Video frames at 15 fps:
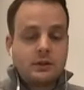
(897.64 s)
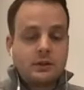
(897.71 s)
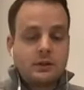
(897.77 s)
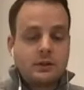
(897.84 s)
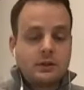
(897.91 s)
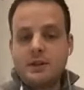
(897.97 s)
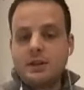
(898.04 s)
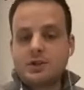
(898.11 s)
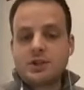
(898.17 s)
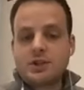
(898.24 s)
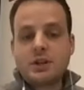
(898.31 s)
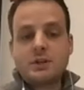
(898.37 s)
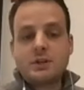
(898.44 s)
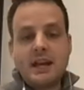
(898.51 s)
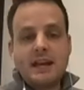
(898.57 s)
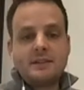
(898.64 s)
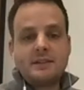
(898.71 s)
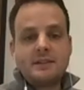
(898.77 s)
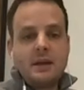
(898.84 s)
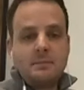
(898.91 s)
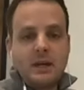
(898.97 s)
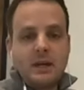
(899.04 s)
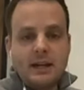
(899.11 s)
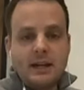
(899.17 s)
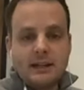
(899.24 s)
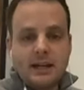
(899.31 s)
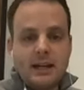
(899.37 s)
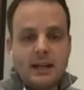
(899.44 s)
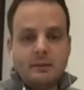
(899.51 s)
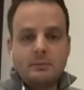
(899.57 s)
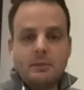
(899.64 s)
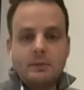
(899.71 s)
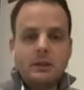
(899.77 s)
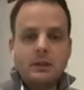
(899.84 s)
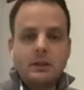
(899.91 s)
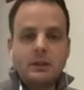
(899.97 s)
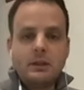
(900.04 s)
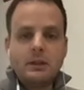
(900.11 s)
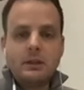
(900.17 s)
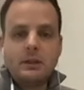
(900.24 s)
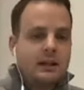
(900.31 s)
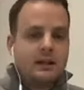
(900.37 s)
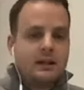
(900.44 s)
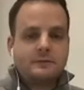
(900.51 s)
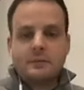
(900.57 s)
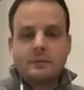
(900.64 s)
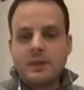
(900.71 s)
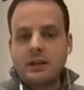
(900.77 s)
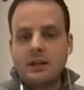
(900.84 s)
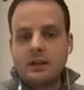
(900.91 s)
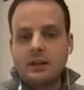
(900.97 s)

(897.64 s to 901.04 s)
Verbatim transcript: Uh, you can just go to activecampaign.com. Uh, from there, you